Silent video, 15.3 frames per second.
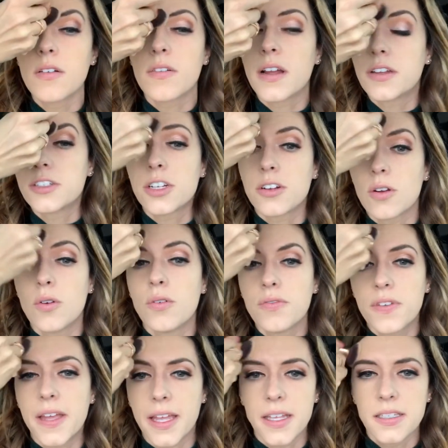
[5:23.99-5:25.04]
around your whole
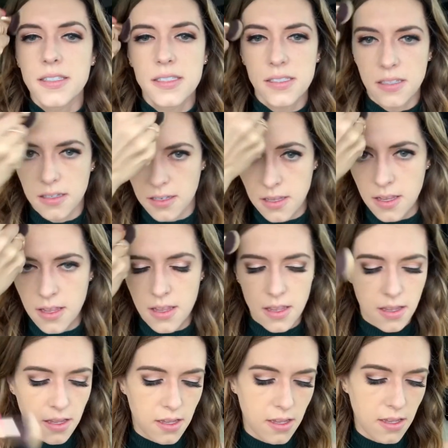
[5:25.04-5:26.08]
face.
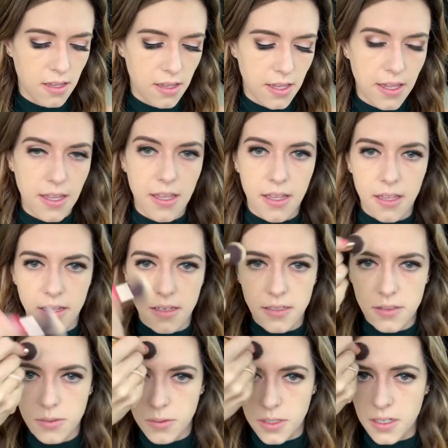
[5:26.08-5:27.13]

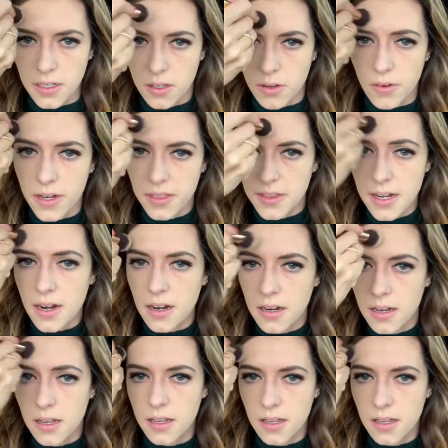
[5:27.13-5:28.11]
And we're gonna go right there.